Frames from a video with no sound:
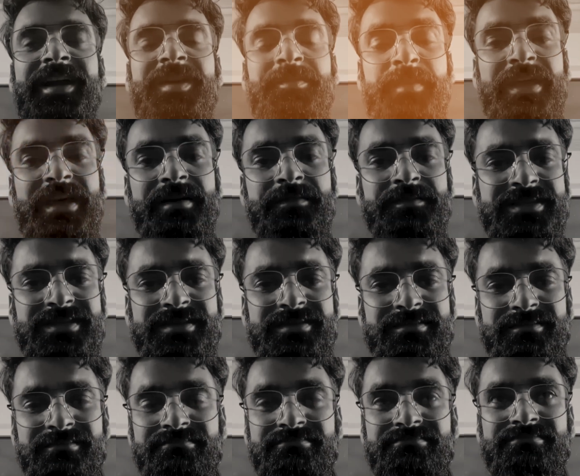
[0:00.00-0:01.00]
It becomes
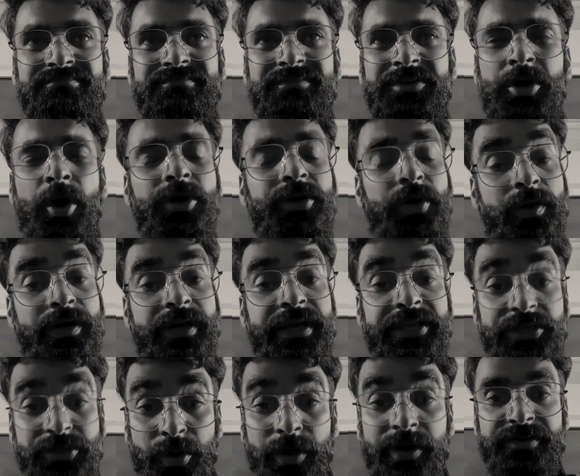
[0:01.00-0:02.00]
not only
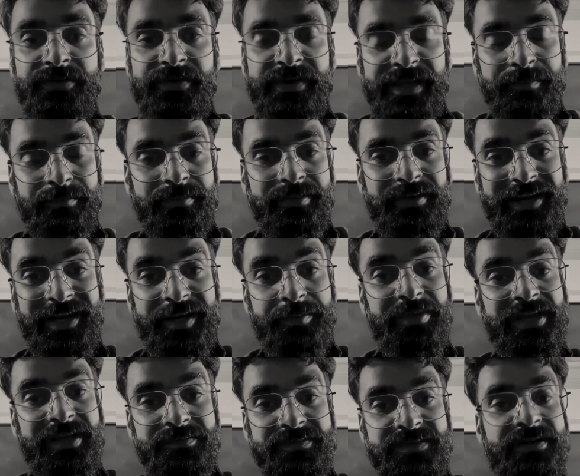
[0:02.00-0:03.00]
your dream, it
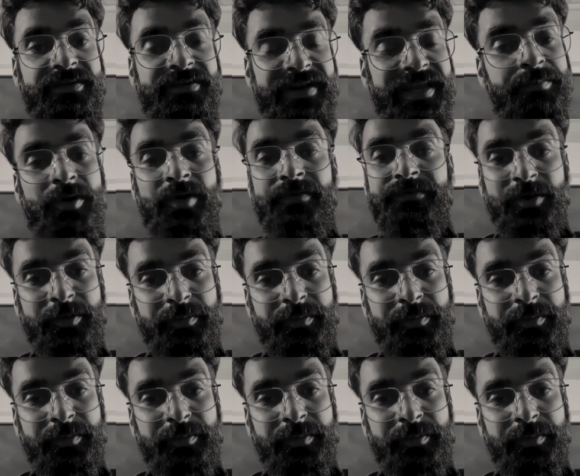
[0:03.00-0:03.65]
becomes the dream of your